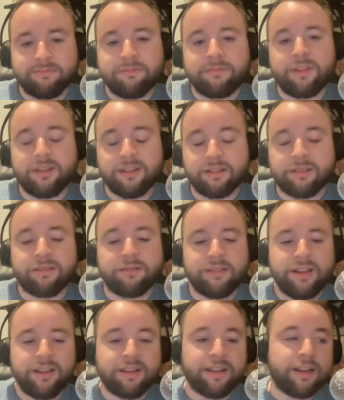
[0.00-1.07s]
Nice.
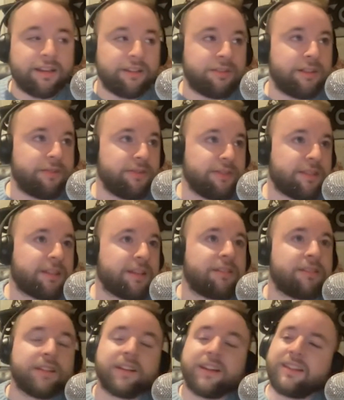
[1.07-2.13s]
Yeah, you definitely
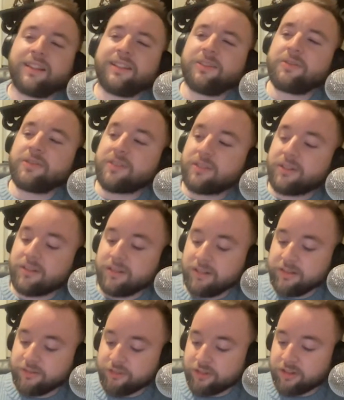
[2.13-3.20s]
settled in. I think there was a start
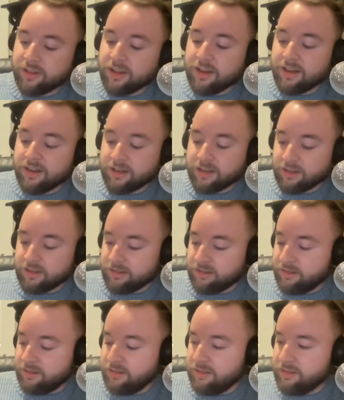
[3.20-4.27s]
in July.
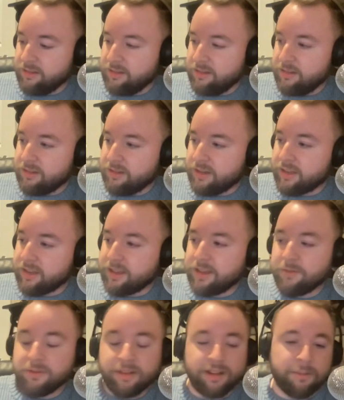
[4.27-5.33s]
I think
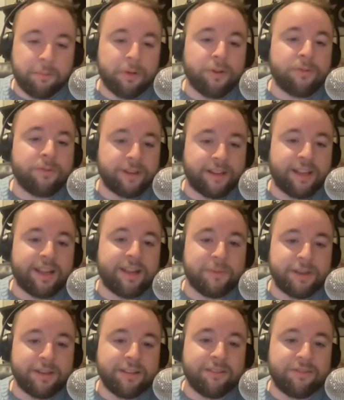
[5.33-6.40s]
it was like a perfect
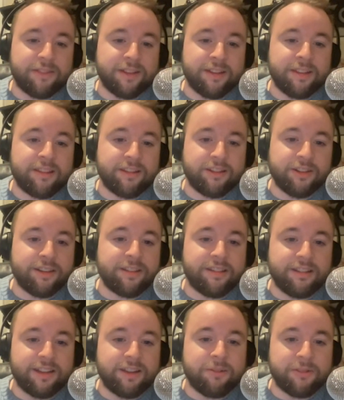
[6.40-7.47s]
game into the fifth, and you ended
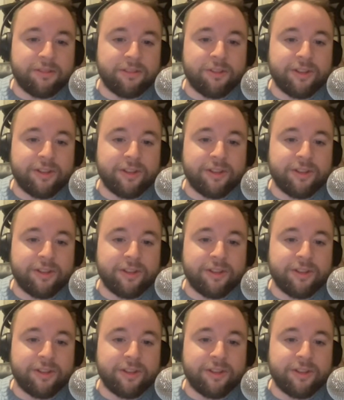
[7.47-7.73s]
the day with no